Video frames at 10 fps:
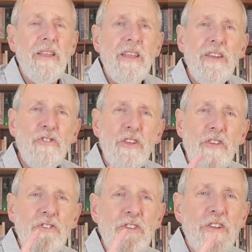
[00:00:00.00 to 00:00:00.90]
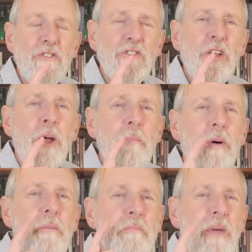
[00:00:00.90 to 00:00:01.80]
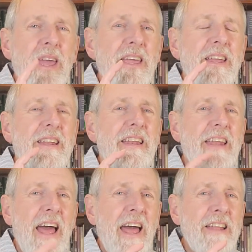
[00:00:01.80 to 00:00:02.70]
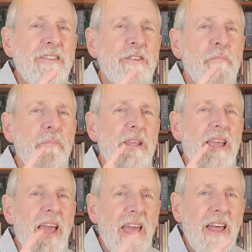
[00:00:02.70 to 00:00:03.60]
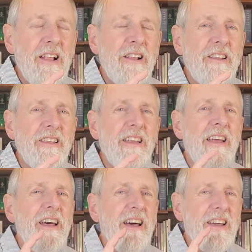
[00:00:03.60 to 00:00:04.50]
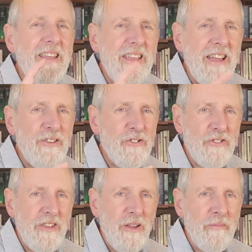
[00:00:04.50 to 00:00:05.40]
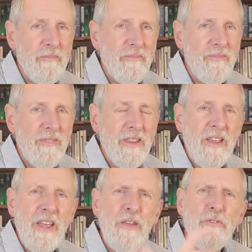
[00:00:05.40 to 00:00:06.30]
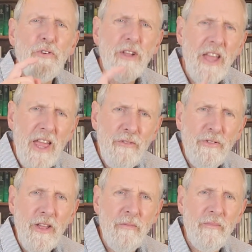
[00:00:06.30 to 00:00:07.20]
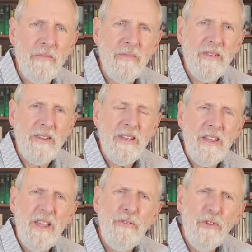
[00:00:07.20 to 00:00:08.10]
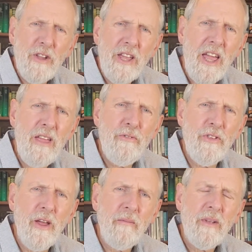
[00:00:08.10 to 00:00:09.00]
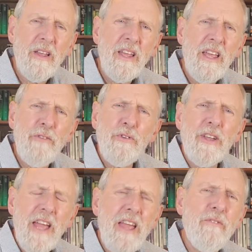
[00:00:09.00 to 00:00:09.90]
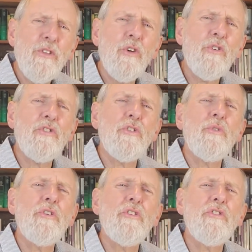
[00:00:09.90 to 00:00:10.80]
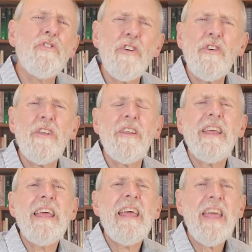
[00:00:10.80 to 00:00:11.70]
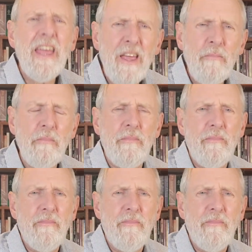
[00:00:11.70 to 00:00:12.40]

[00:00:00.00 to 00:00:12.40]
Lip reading: Then he says this, "But may it not be held against them." He forgave them. He forgave them. He forgave those who deserted him.